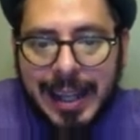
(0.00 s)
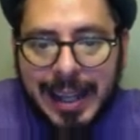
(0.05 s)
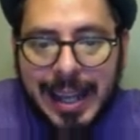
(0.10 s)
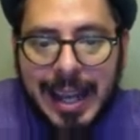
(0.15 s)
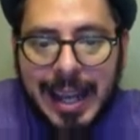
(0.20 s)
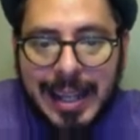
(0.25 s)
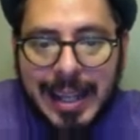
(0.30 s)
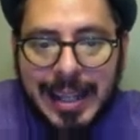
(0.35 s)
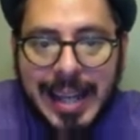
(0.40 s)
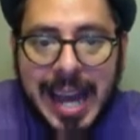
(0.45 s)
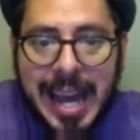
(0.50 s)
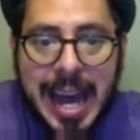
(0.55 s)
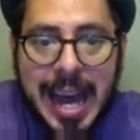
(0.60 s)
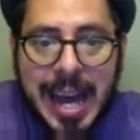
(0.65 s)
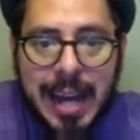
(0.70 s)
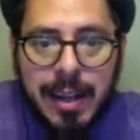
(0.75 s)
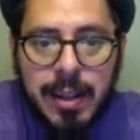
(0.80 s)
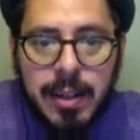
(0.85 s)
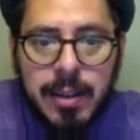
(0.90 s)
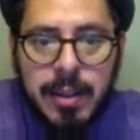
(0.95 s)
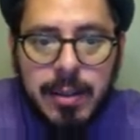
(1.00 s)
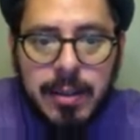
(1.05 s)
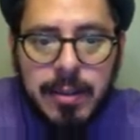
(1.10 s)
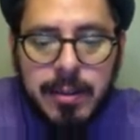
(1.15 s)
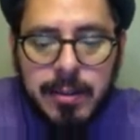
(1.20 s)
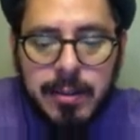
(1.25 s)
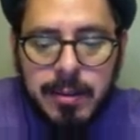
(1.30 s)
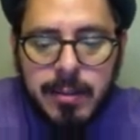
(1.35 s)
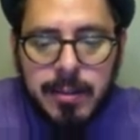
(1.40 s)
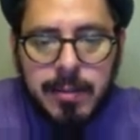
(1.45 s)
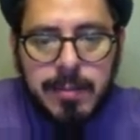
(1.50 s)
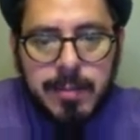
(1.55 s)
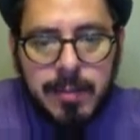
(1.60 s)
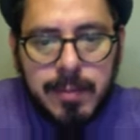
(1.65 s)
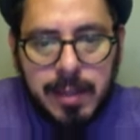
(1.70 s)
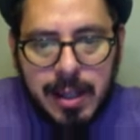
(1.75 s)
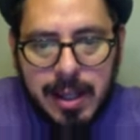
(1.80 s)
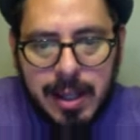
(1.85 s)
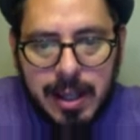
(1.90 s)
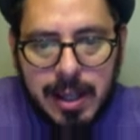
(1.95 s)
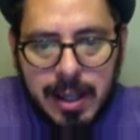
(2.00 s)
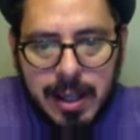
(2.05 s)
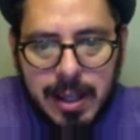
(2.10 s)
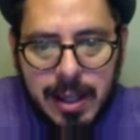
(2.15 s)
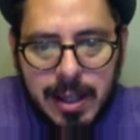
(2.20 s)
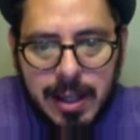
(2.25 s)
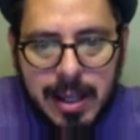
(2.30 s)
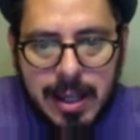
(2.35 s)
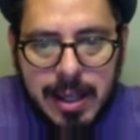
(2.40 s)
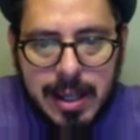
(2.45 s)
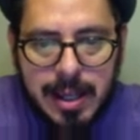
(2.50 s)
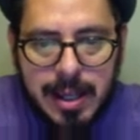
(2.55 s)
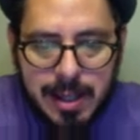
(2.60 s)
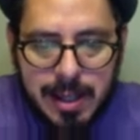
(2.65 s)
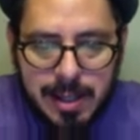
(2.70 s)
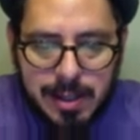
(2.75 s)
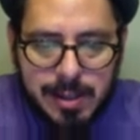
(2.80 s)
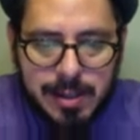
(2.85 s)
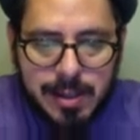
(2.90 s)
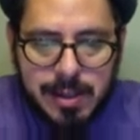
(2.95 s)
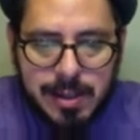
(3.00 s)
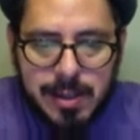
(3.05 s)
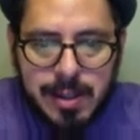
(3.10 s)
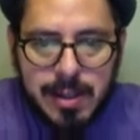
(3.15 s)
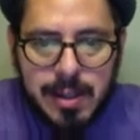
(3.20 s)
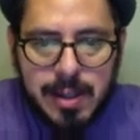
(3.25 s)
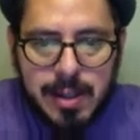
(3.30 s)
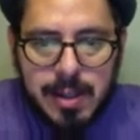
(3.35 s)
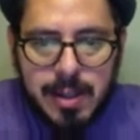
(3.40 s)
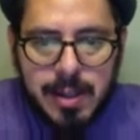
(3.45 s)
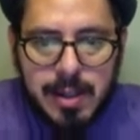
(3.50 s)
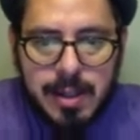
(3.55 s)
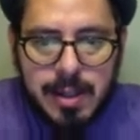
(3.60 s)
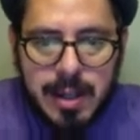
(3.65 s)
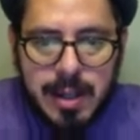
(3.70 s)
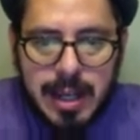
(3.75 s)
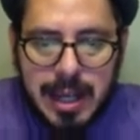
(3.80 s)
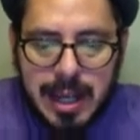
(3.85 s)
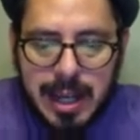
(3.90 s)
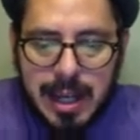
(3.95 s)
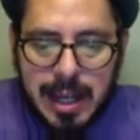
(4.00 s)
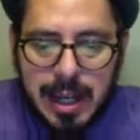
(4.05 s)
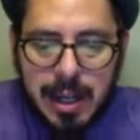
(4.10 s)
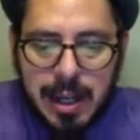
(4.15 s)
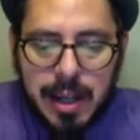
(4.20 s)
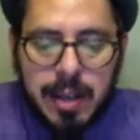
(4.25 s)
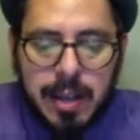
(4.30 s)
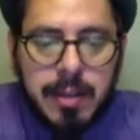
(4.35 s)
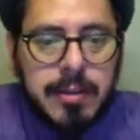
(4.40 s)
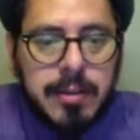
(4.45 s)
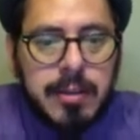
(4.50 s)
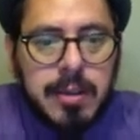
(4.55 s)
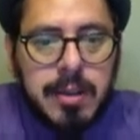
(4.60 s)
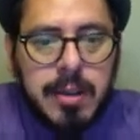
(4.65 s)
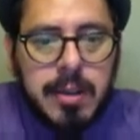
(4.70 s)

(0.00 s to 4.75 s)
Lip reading: a cat is a